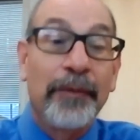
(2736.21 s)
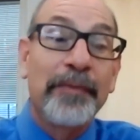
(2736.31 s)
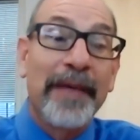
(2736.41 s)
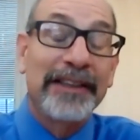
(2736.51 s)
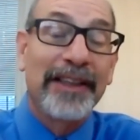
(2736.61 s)

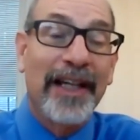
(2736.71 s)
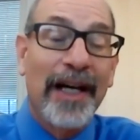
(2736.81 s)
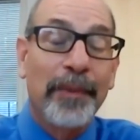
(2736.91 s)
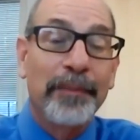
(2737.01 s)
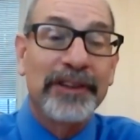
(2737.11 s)
and we've
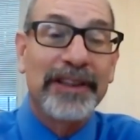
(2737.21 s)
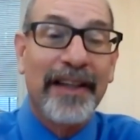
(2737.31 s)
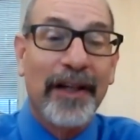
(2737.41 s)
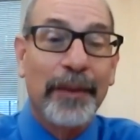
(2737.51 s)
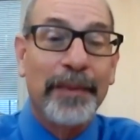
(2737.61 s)
mentioned a couple,
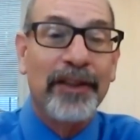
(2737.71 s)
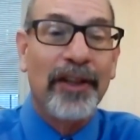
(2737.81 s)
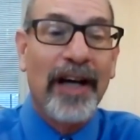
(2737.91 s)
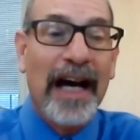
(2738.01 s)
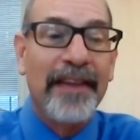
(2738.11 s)
music
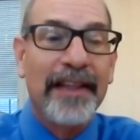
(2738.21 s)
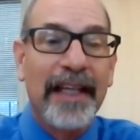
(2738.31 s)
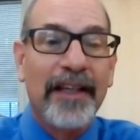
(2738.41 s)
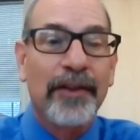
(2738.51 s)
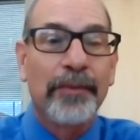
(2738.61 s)
therapy and yoga,
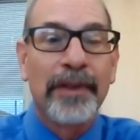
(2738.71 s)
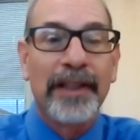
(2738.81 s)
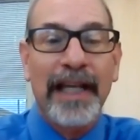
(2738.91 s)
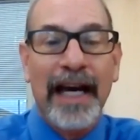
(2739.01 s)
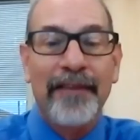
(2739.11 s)
I think they
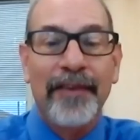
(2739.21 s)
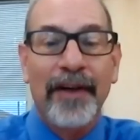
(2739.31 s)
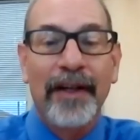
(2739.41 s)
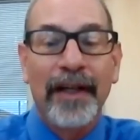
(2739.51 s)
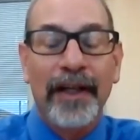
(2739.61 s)
could really
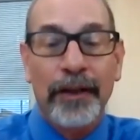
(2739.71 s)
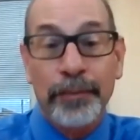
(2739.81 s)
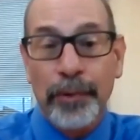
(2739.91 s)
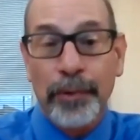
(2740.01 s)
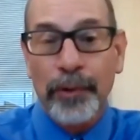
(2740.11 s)
have an
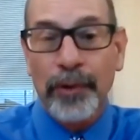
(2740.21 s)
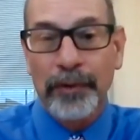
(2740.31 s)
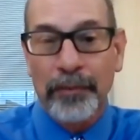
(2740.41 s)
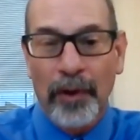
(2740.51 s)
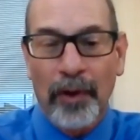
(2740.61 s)

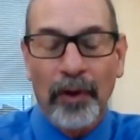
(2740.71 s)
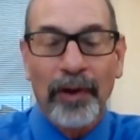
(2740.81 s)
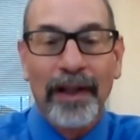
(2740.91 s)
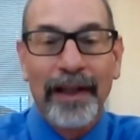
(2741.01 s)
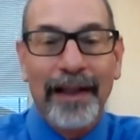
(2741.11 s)
important role
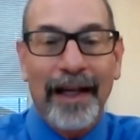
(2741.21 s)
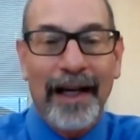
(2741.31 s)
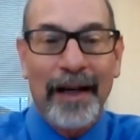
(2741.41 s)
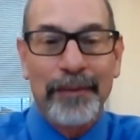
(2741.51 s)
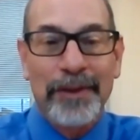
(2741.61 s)

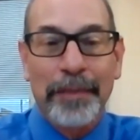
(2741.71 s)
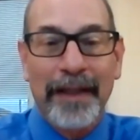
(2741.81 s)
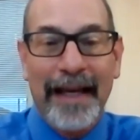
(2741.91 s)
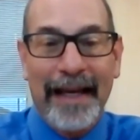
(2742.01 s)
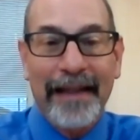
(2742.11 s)
to
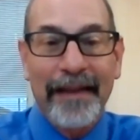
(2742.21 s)
play